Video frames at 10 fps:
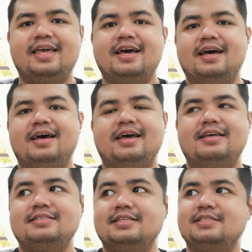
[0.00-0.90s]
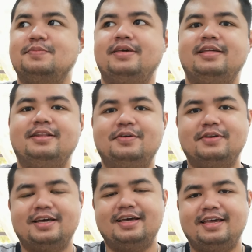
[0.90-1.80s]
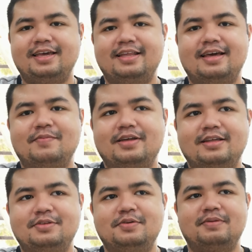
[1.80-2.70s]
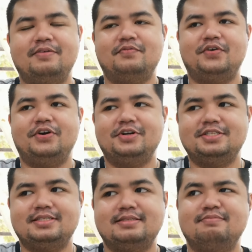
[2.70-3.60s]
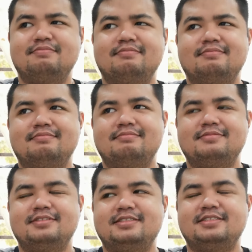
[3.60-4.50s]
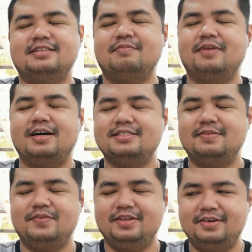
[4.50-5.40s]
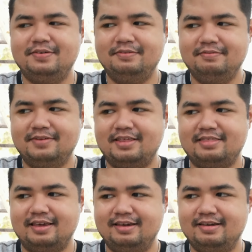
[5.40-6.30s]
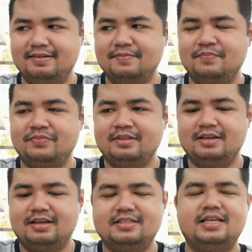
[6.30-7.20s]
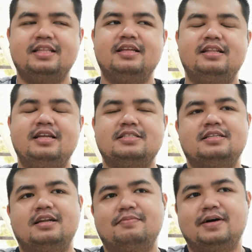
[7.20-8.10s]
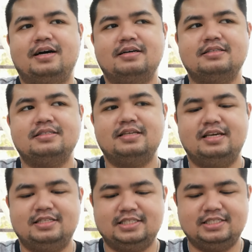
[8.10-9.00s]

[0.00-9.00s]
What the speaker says: Hi guys, it's me Luna and I'm gonna do my first unboxing video, I think. Technically it's not a box,